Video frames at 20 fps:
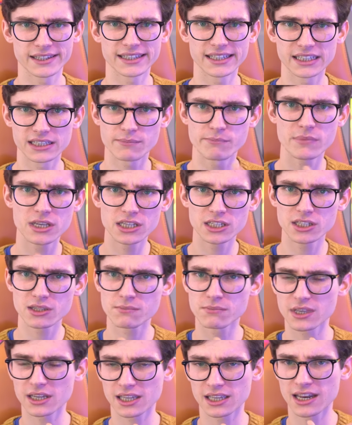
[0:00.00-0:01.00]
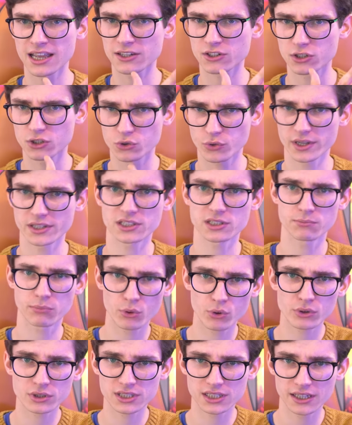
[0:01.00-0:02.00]
you need a medium that can actually
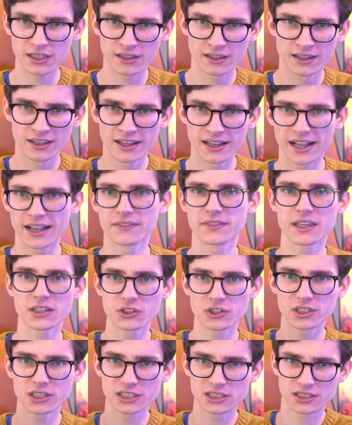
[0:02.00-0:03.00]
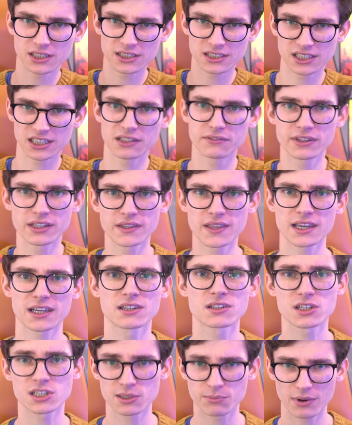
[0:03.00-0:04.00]
transport it, and then you need a TV that
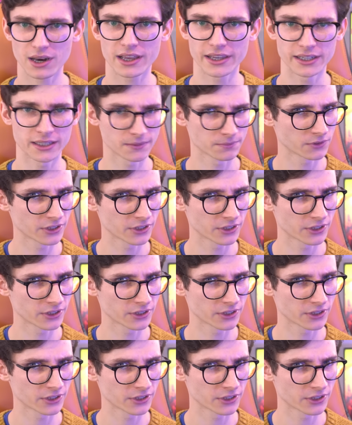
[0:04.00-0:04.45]
can display it.